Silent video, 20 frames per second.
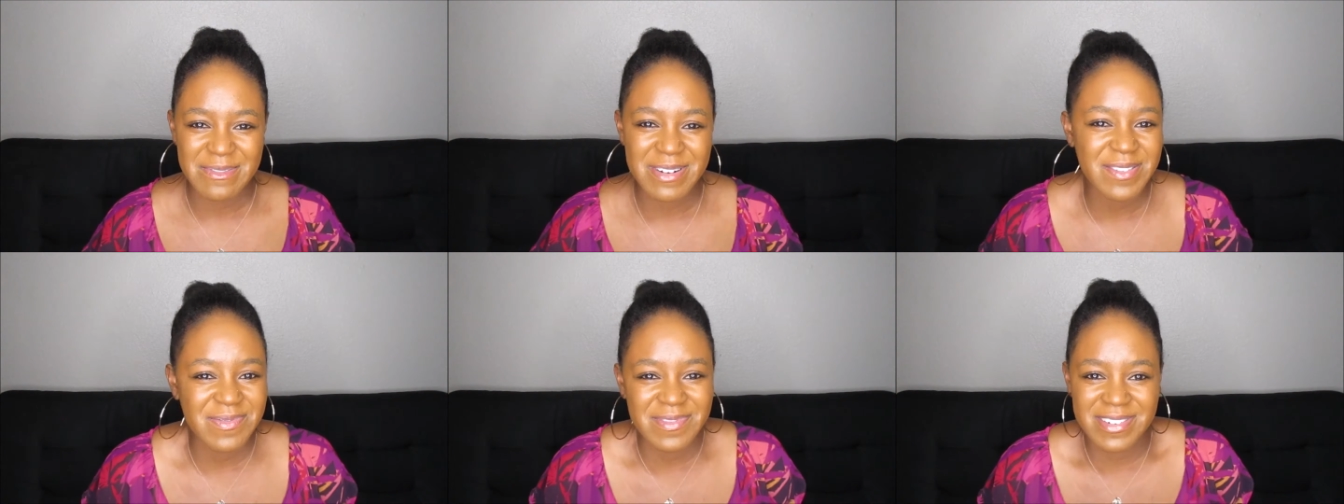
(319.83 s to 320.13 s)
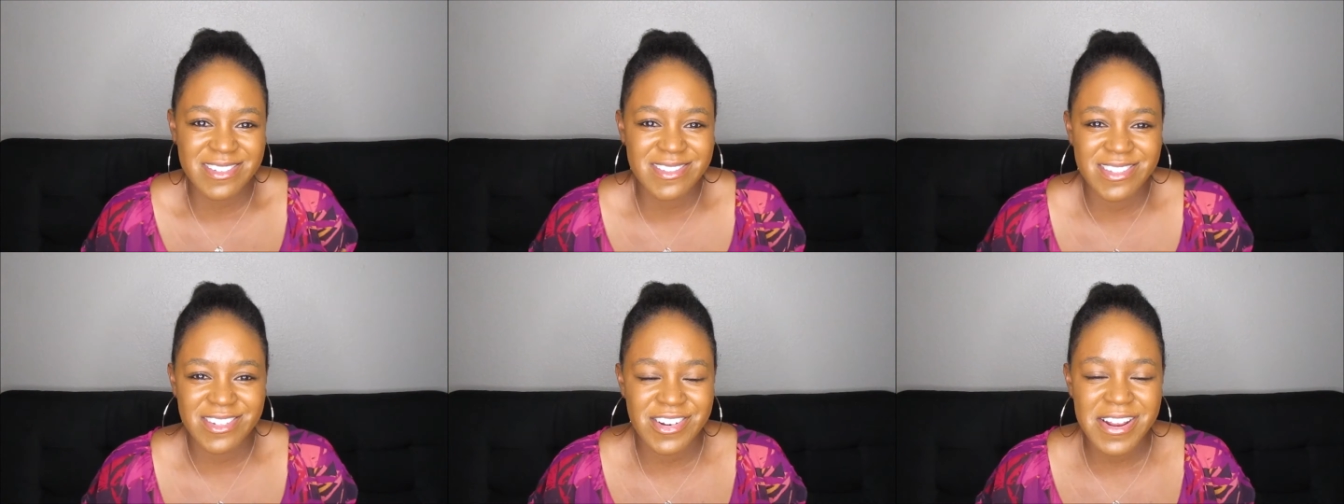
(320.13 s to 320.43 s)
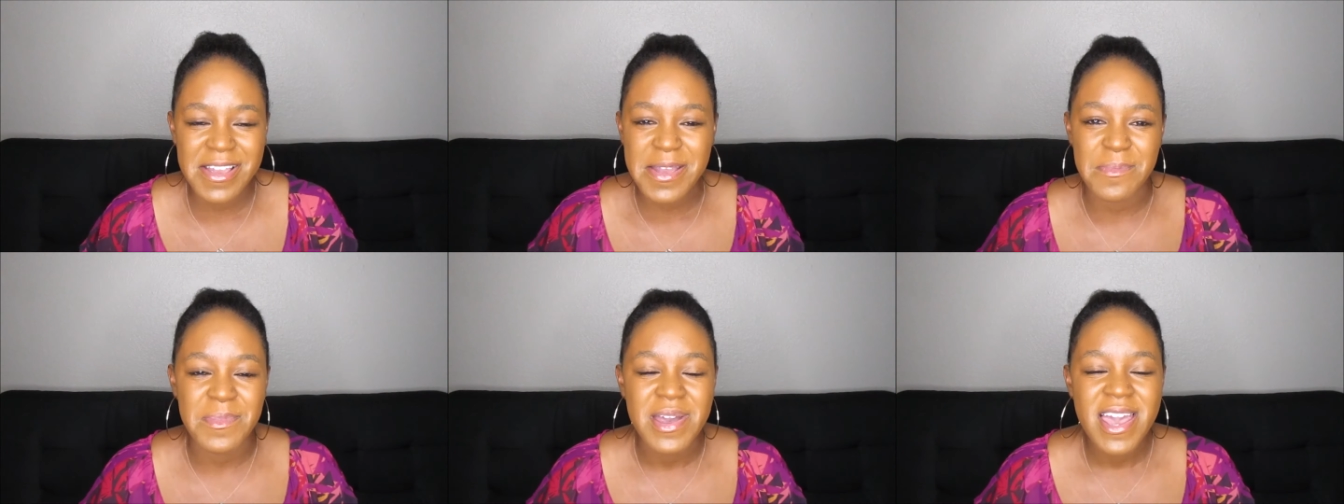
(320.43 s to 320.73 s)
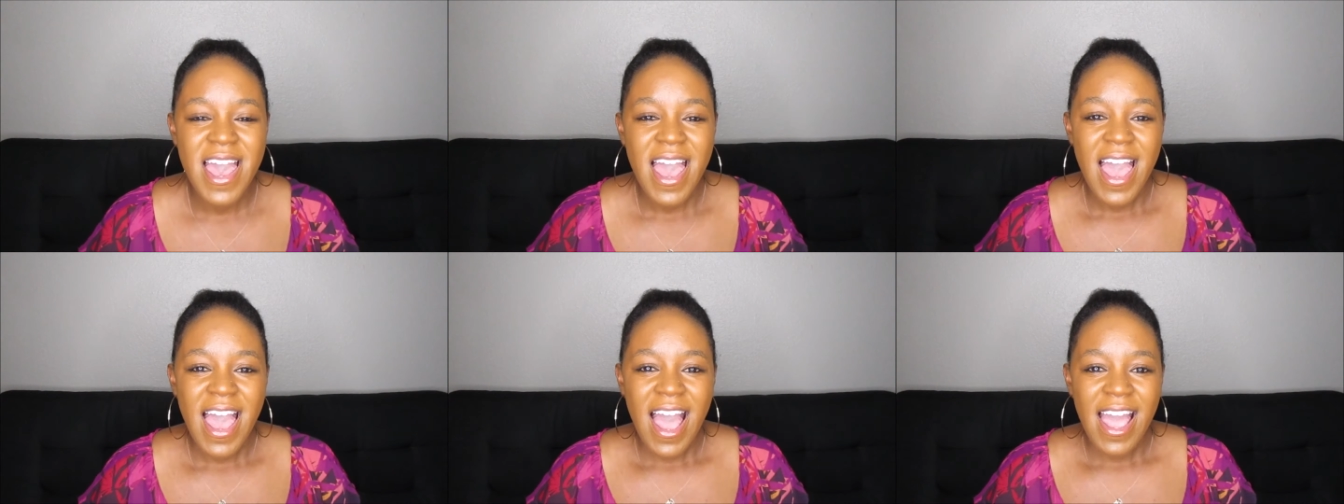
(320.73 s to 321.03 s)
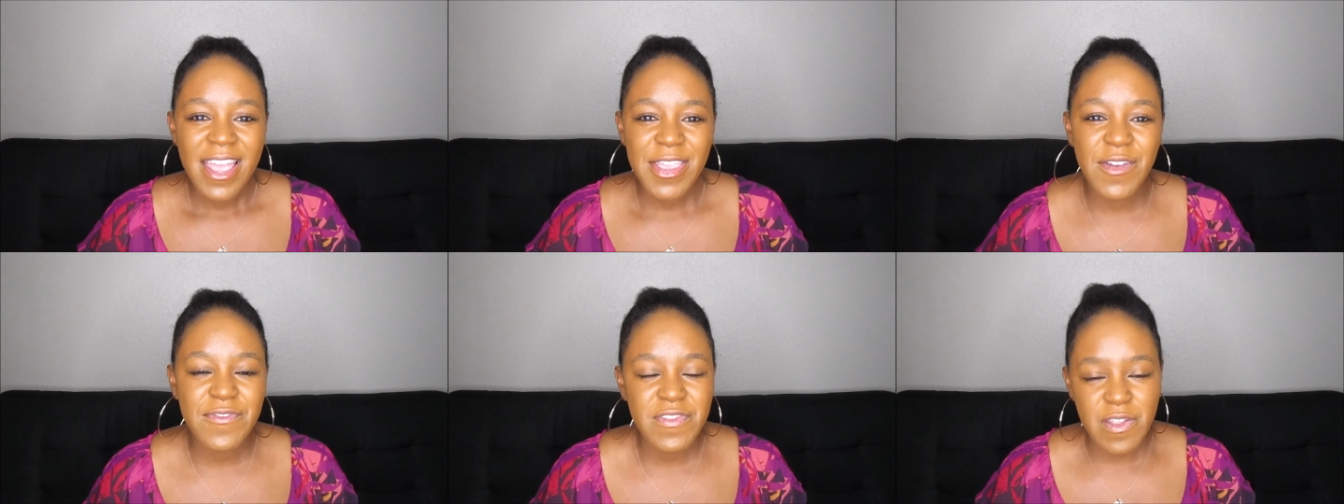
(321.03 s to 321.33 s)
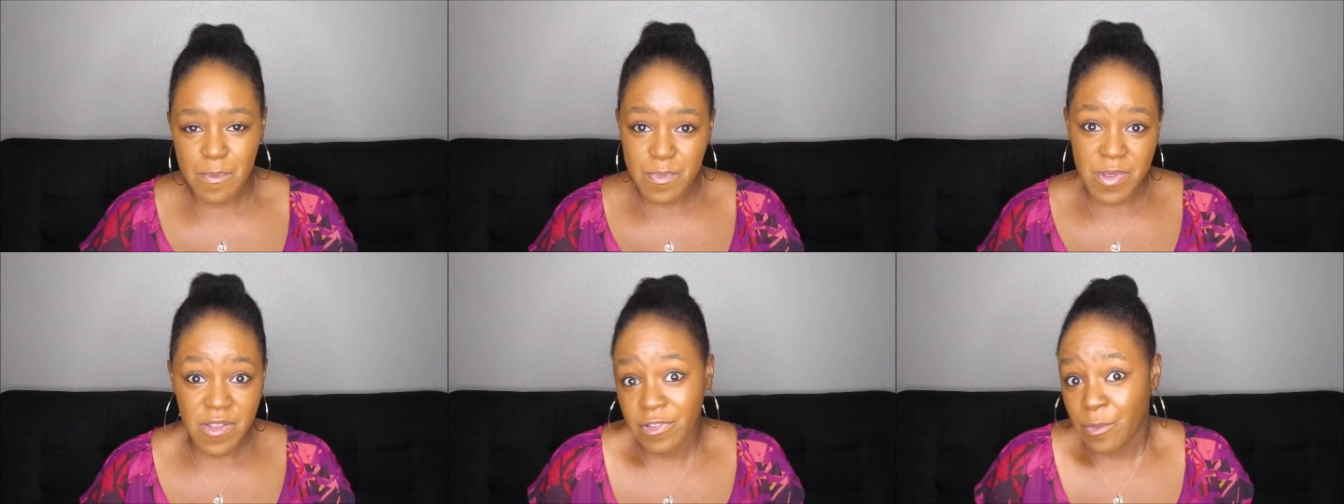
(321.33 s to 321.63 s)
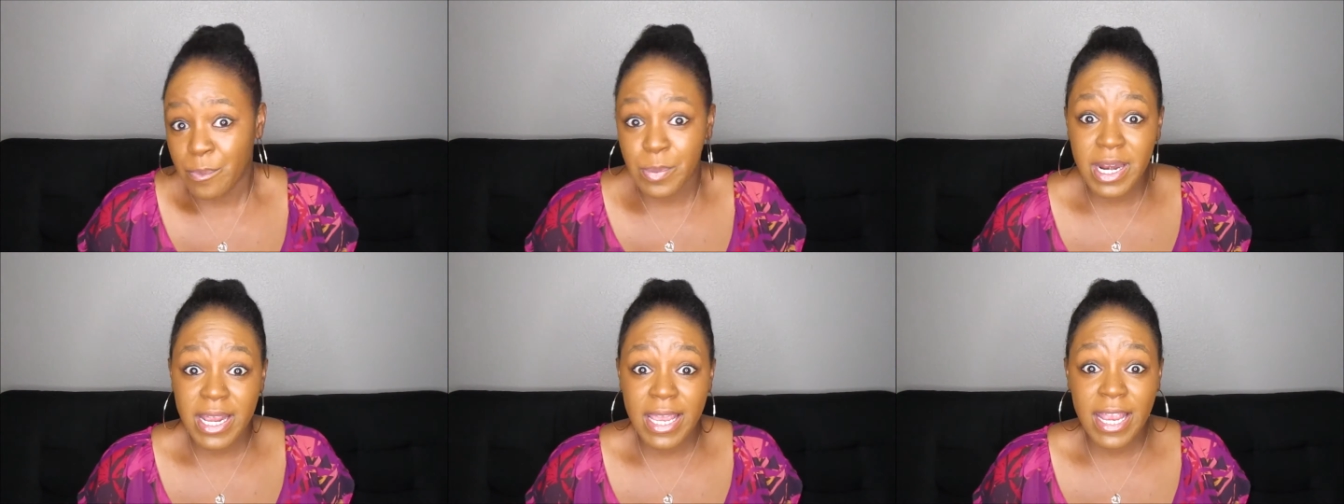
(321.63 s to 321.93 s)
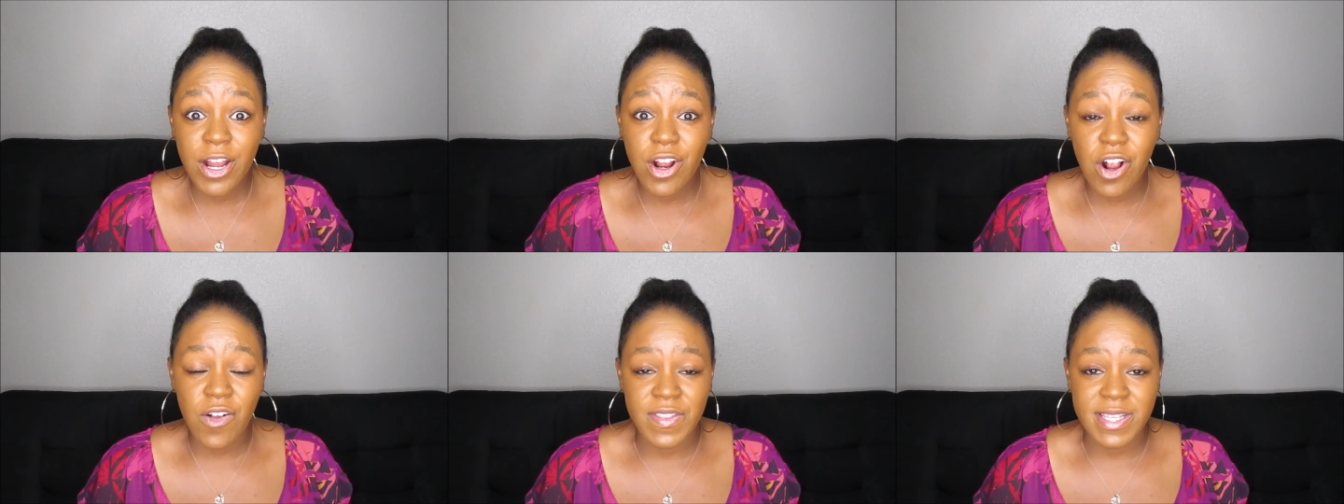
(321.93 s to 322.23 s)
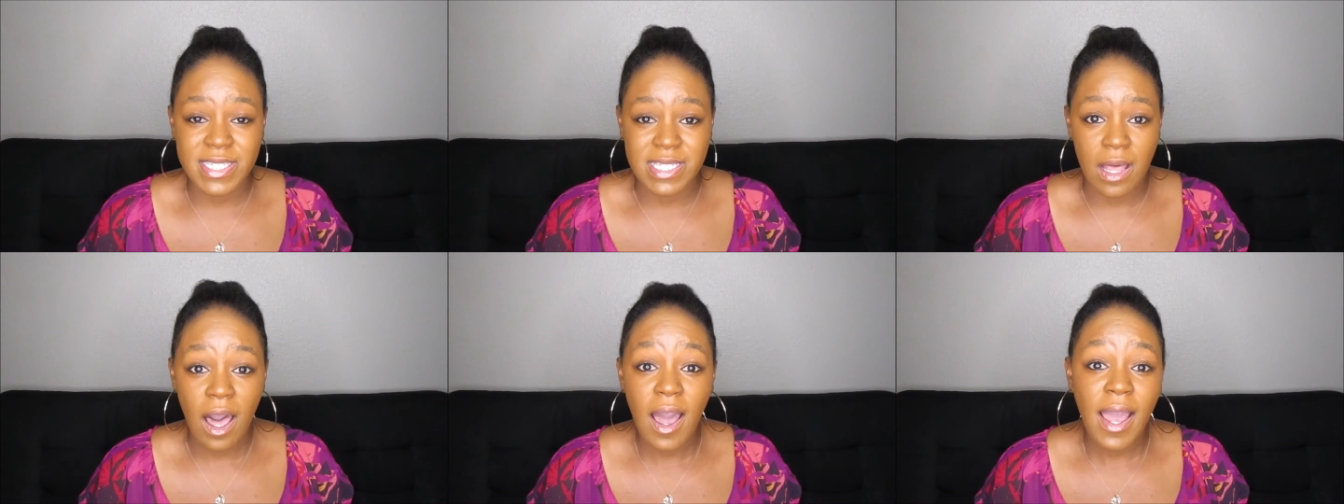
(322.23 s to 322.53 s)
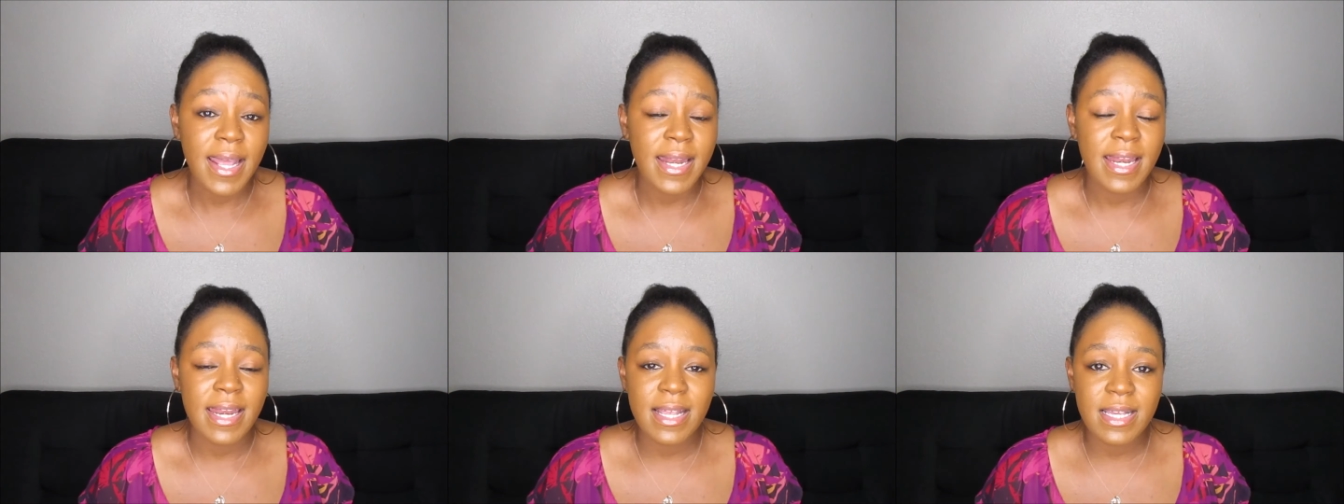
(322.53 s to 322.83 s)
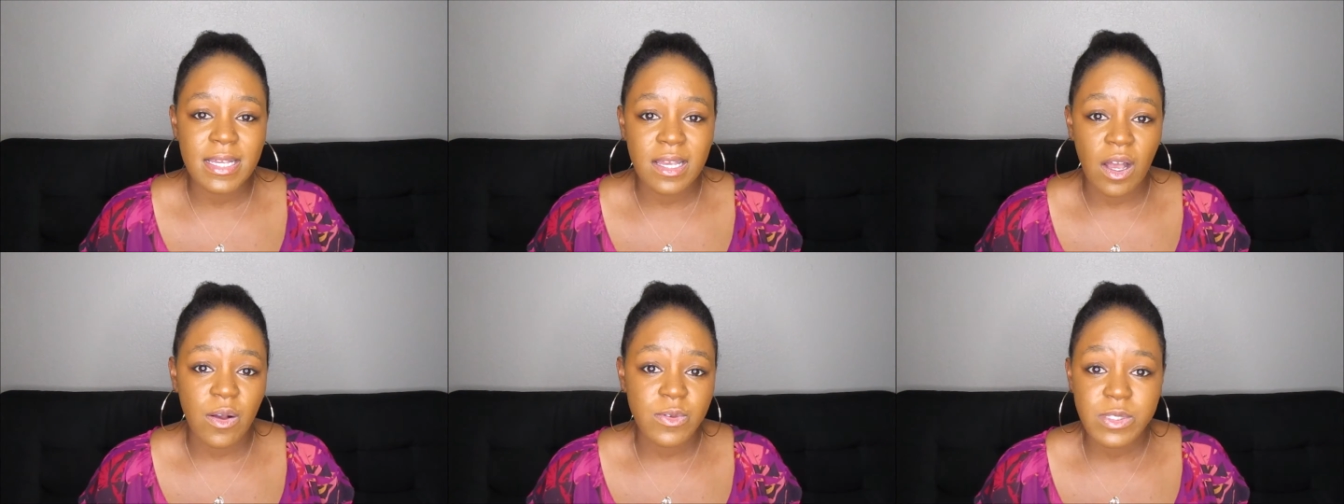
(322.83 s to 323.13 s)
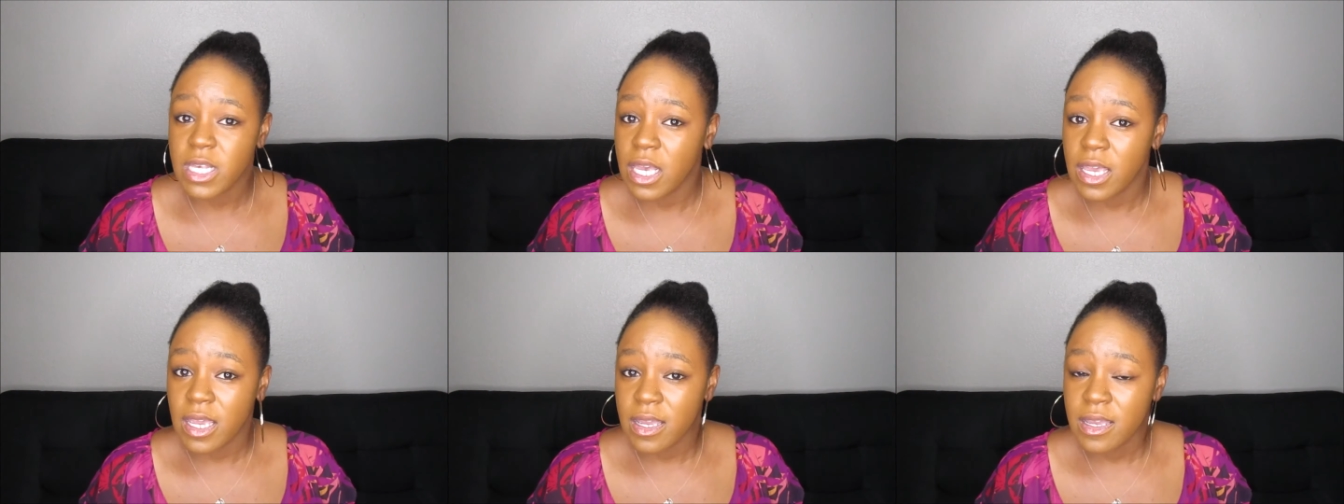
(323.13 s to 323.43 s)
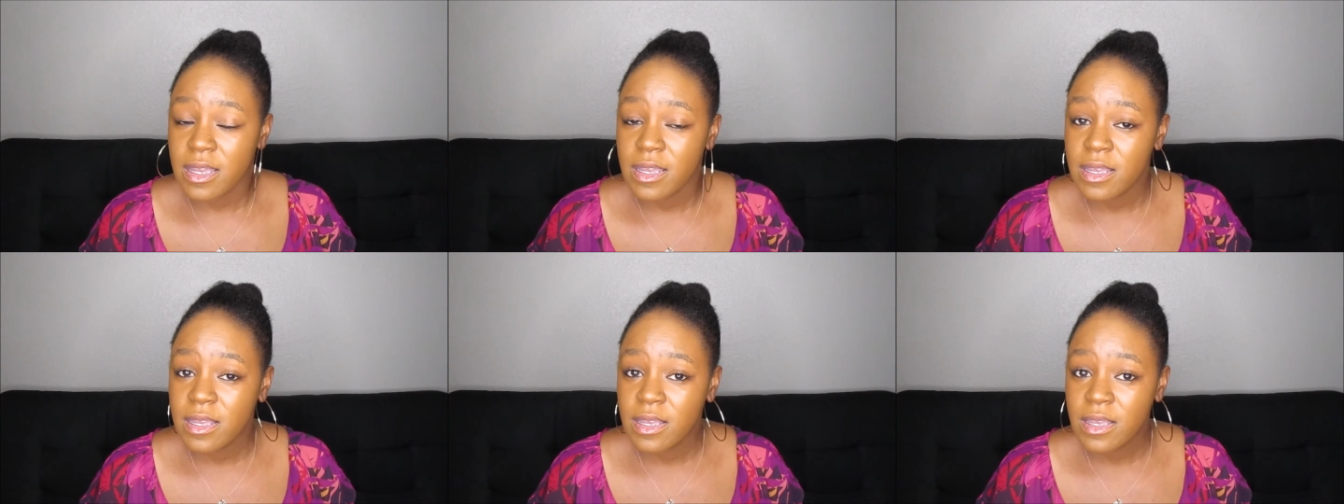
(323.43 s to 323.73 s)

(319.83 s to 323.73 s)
What, what's your name? You have, to, you have to put it here on this line. And I, I was like,